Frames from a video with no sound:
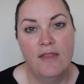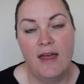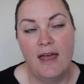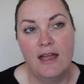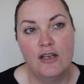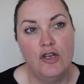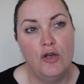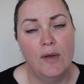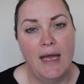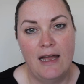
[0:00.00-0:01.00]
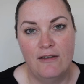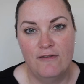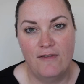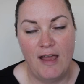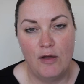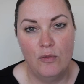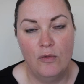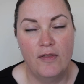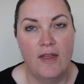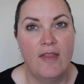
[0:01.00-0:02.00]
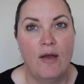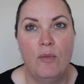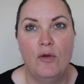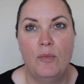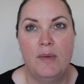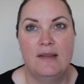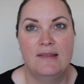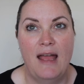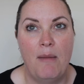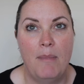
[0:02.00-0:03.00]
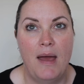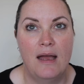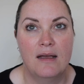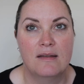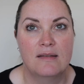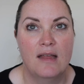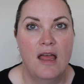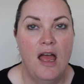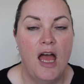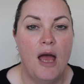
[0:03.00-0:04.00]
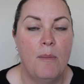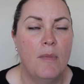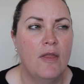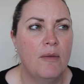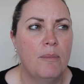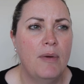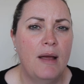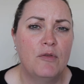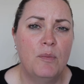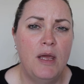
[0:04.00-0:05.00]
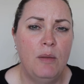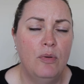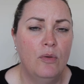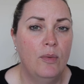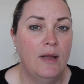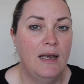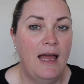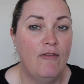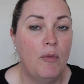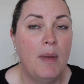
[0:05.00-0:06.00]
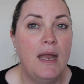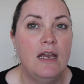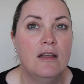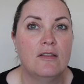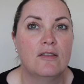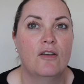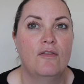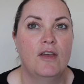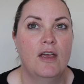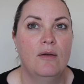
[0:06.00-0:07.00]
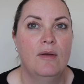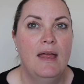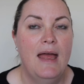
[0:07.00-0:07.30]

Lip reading: that you can fail, that there will be setbacks, that perhaps people will have opinions of you,